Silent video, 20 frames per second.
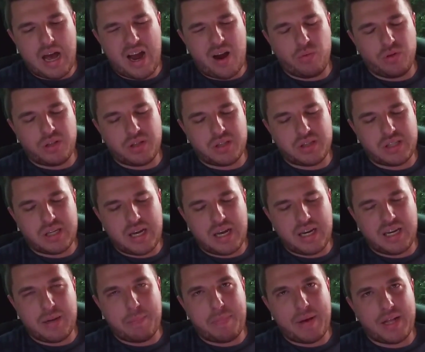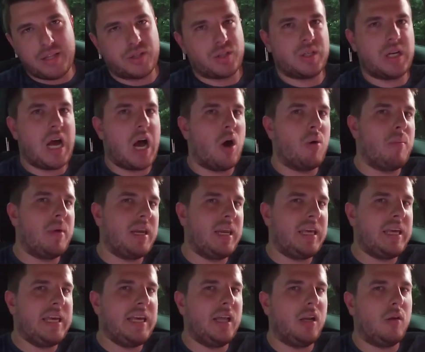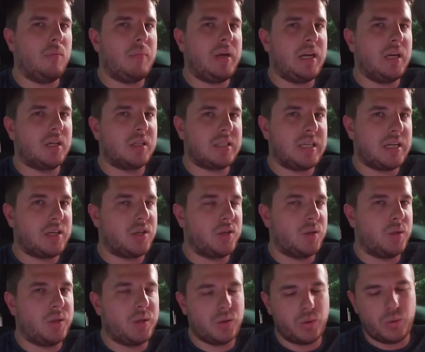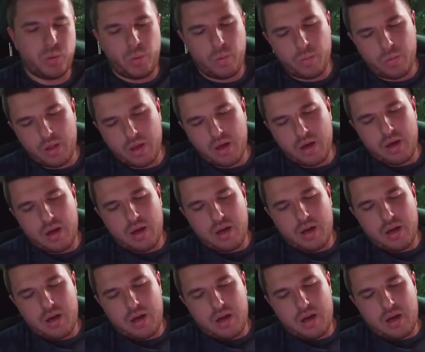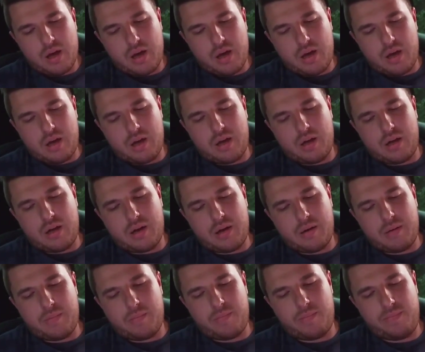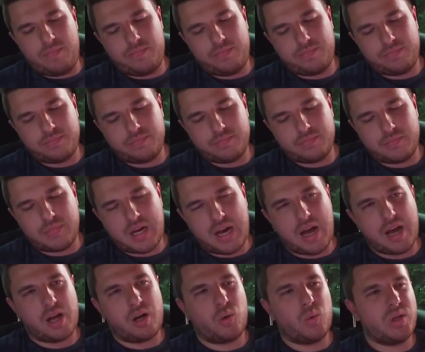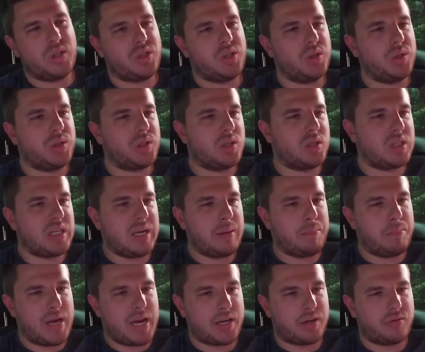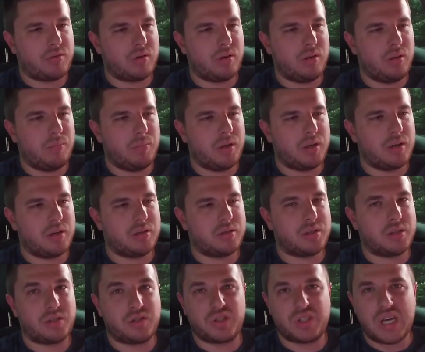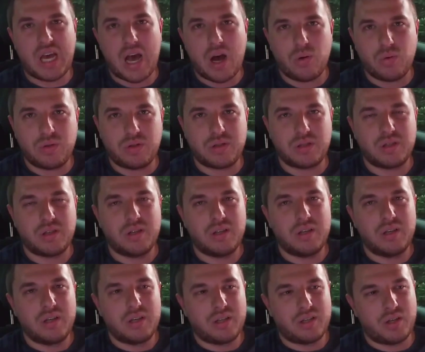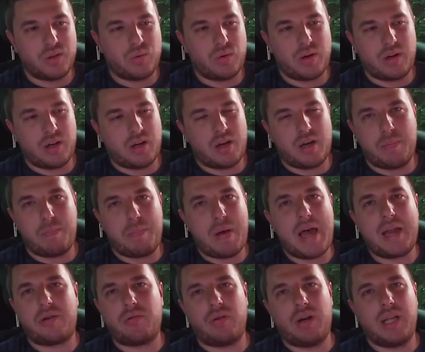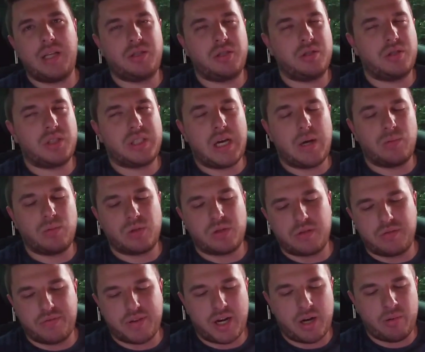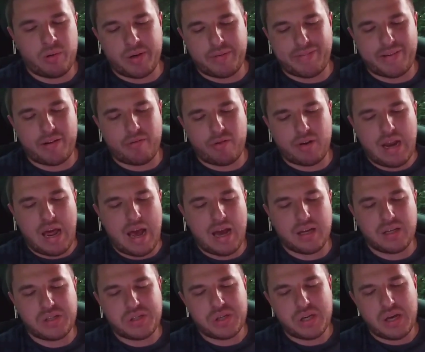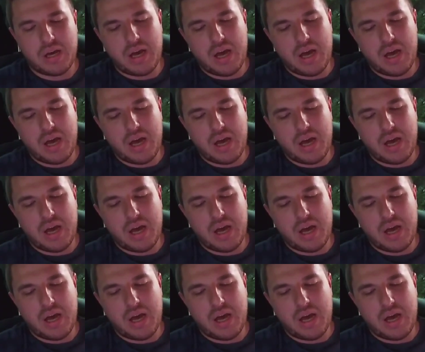would say it depends on how many kilometers that you do. I always used to say petrol because the sound, a petrol engine sounds very, very nice.